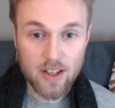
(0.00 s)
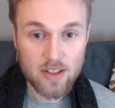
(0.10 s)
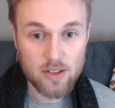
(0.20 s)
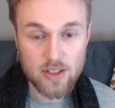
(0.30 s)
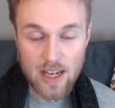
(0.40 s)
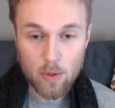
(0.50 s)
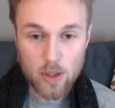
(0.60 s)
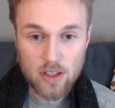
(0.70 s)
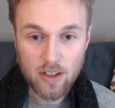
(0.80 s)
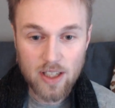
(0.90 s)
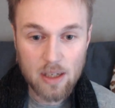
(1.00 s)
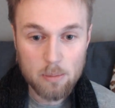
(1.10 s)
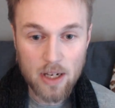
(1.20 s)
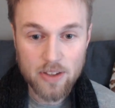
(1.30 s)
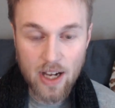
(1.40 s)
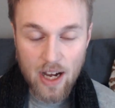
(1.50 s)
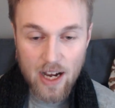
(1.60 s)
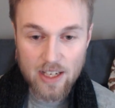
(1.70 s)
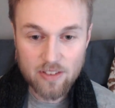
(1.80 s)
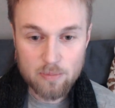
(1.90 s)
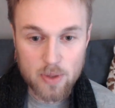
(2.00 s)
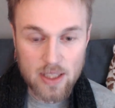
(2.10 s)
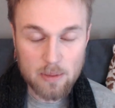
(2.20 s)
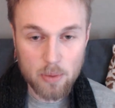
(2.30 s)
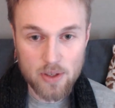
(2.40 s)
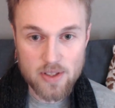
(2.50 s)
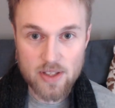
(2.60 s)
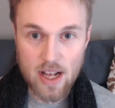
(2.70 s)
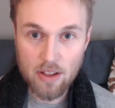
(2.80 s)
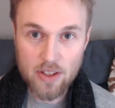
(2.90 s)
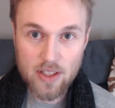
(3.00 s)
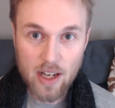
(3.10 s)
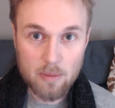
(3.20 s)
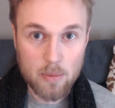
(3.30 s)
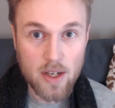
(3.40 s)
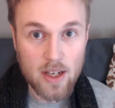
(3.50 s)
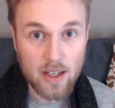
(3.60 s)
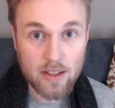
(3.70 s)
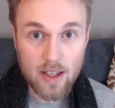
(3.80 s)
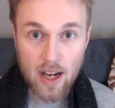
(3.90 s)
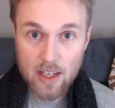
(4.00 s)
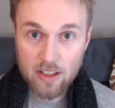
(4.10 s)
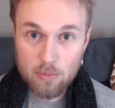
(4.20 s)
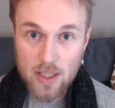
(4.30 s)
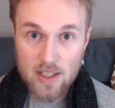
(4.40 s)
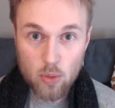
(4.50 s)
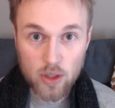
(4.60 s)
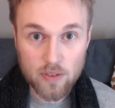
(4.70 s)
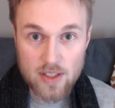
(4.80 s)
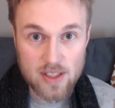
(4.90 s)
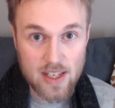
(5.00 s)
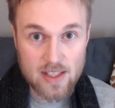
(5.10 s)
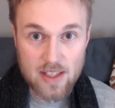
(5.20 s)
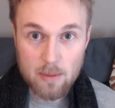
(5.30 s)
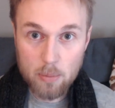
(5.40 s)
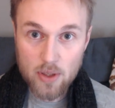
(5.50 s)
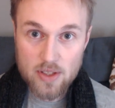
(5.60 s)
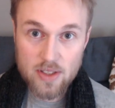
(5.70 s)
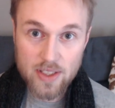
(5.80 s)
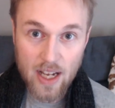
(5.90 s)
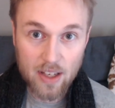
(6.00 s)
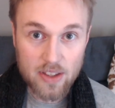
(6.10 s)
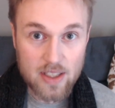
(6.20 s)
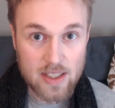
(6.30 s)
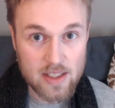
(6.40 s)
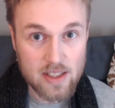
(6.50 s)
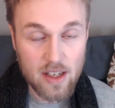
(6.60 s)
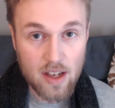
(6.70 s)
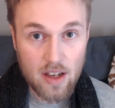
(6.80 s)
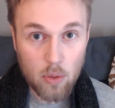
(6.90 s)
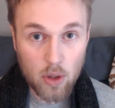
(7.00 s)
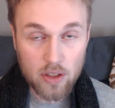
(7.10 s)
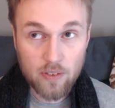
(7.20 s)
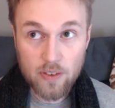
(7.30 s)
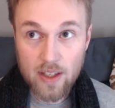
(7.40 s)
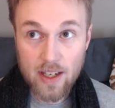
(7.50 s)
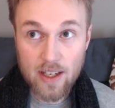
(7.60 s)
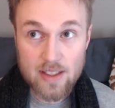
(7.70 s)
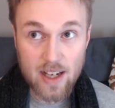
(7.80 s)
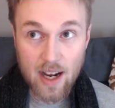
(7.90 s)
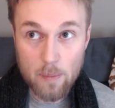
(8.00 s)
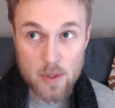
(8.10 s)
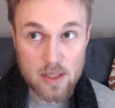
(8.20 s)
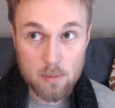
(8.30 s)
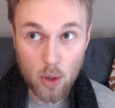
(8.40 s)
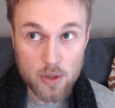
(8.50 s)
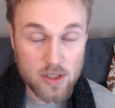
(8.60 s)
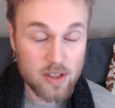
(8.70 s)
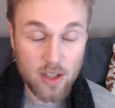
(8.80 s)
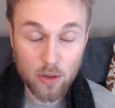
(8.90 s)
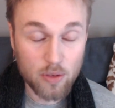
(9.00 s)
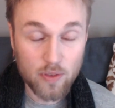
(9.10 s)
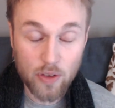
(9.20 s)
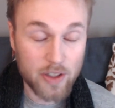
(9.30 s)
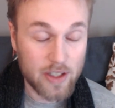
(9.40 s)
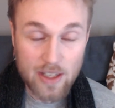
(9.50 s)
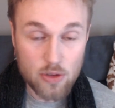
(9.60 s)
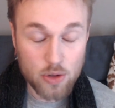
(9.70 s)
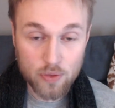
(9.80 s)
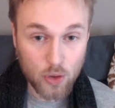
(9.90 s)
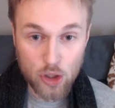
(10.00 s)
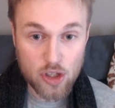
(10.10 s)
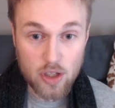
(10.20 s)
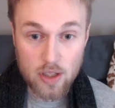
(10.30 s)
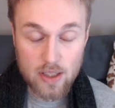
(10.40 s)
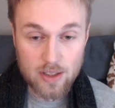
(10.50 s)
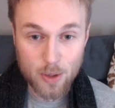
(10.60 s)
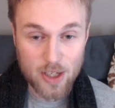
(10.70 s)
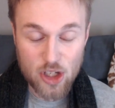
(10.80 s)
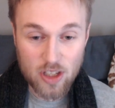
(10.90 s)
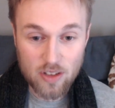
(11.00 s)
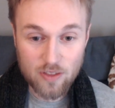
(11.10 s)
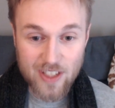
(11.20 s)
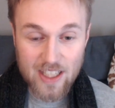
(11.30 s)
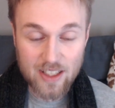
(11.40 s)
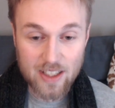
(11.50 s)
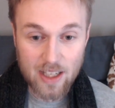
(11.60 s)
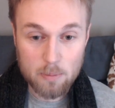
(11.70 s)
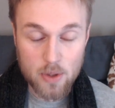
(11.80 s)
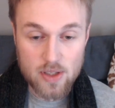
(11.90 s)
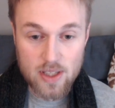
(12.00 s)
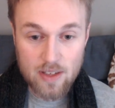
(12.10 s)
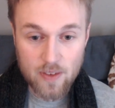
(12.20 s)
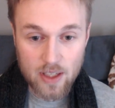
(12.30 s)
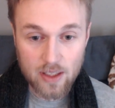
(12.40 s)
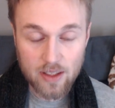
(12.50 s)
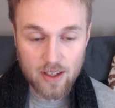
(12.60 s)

Today we're talking about the I N F P personality type, and the I N F P is one of the sixteen personalities, one of the types most known for introversion, intuition, feeling and perceiving.